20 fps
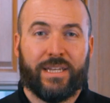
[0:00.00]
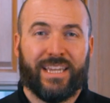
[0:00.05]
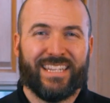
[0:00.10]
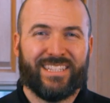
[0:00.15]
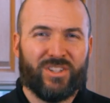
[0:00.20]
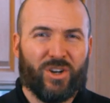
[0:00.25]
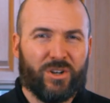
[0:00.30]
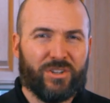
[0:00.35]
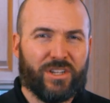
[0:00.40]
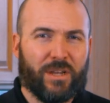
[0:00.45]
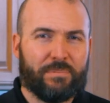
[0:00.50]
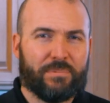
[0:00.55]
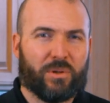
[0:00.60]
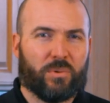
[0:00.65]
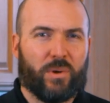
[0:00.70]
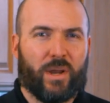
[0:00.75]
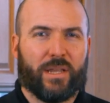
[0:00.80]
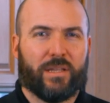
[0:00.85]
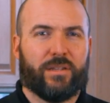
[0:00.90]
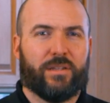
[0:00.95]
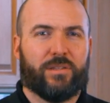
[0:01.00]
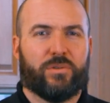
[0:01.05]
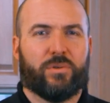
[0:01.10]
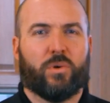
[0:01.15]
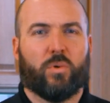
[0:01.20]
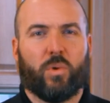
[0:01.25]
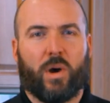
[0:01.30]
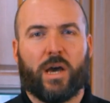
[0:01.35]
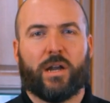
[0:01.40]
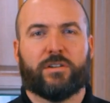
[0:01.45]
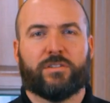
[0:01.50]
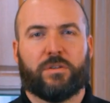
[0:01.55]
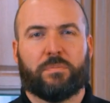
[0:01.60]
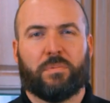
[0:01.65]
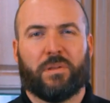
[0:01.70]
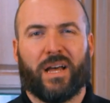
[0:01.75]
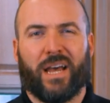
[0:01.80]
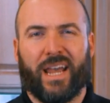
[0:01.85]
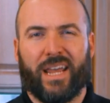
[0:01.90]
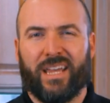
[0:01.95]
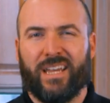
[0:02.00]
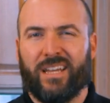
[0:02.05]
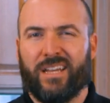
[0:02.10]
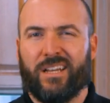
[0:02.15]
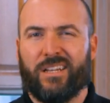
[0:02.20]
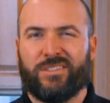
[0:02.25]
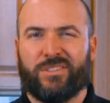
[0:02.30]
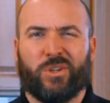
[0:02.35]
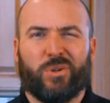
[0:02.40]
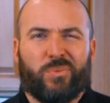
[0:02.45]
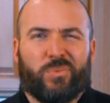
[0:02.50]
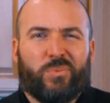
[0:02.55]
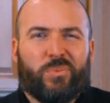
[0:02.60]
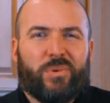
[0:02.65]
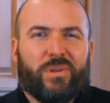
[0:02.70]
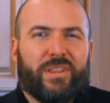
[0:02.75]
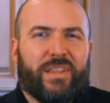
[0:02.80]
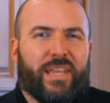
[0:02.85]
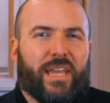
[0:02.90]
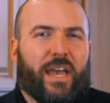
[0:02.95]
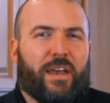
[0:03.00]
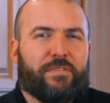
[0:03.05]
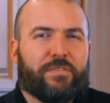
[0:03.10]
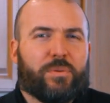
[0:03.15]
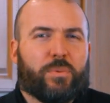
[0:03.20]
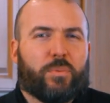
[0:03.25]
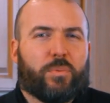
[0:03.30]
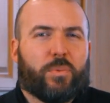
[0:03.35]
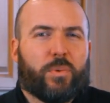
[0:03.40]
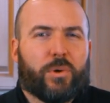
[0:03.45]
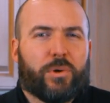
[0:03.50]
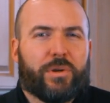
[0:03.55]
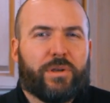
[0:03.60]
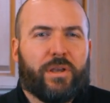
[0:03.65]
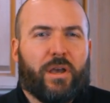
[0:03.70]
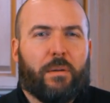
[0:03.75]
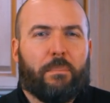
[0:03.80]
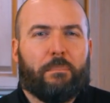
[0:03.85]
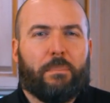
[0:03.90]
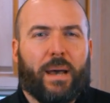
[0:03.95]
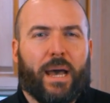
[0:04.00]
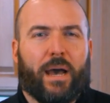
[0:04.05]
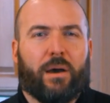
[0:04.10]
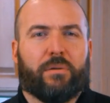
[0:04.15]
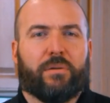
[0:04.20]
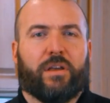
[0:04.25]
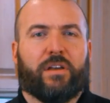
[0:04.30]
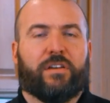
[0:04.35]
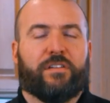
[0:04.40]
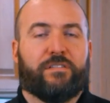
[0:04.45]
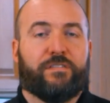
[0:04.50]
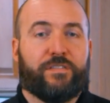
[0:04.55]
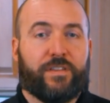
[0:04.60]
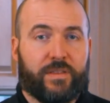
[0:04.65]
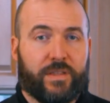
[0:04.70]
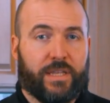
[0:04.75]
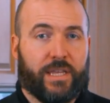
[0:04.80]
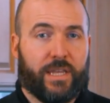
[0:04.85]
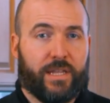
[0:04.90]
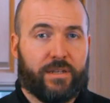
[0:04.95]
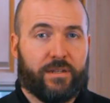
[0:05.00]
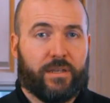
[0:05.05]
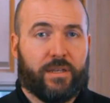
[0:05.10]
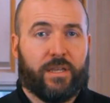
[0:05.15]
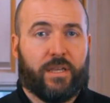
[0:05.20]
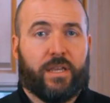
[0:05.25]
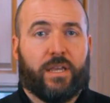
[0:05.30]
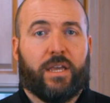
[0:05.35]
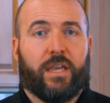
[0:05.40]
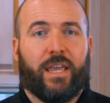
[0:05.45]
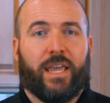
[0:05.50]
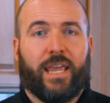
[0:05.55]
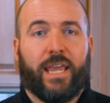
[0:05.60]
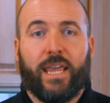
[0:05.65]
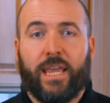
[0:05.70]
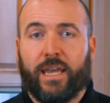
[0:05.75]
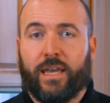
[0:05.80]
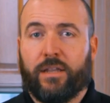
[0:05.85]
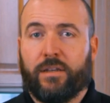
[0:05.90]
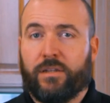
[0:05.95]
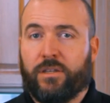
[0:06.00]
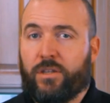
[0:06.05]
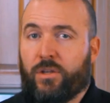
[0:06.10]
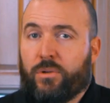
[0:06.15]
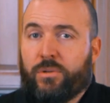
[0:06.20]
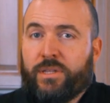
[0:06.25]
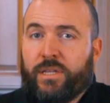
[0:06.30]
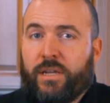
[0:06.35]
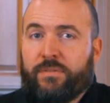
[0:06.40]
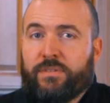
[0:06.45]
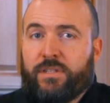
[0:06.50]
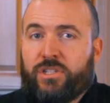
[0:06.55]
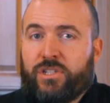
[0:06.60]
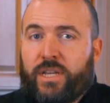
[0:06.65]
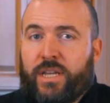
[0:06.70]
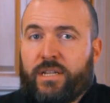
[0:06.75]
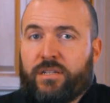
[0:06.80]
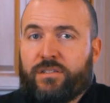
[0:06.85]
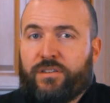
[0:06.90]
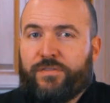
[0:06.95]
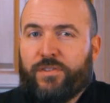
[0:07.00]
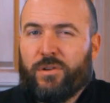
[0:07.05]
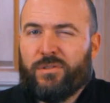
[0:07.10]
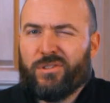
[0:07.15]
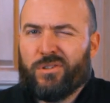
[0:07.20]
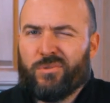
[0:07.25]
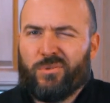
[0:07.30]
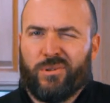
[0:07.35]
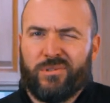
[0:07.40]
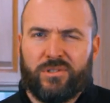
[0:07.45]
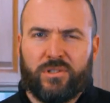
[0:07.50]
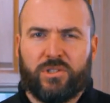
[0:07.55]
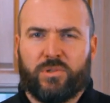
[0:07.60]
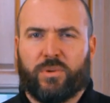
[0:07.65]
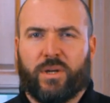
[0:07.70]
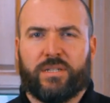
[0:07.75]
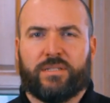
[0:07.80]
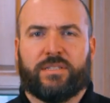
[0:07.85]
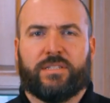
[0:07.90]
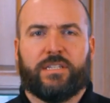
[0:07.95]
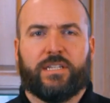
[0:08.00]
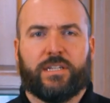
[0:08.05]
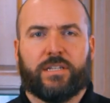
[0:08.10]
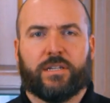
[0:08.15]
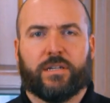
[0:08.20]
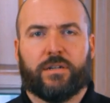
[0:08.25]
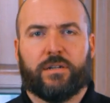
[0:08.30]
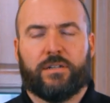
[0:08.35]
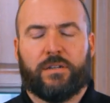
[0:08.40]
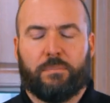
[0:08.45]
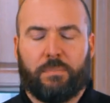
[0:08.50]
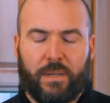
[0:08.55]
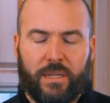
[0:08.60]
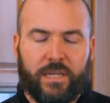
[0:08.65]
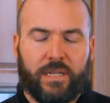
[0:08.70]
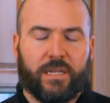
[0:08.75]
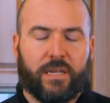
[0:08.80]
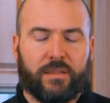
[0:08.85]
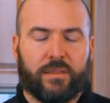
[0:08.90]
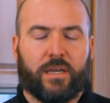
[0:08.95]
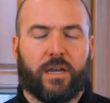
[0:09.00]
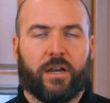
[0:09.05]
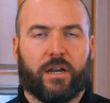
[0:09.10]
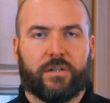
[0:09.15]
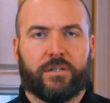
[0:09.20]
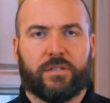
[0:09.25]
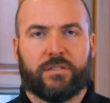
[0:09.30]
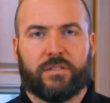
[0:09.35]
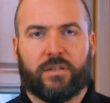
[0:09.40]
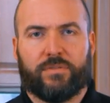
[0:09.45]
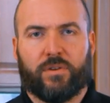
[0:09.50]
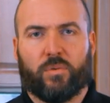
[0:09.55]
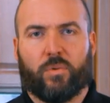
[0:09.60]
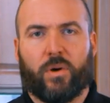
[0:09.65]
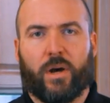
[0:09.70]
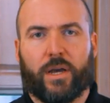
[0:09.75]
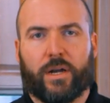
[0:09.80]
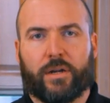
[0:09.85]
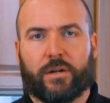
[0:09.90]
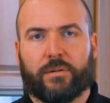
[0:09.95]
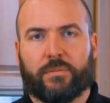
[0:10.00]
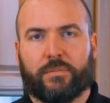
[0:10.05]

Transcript: It's hooked up directly to a water supply, so you don't really have to worry about filling it. And you only have to change the filter once or twice a year, depending on the hardness of your water.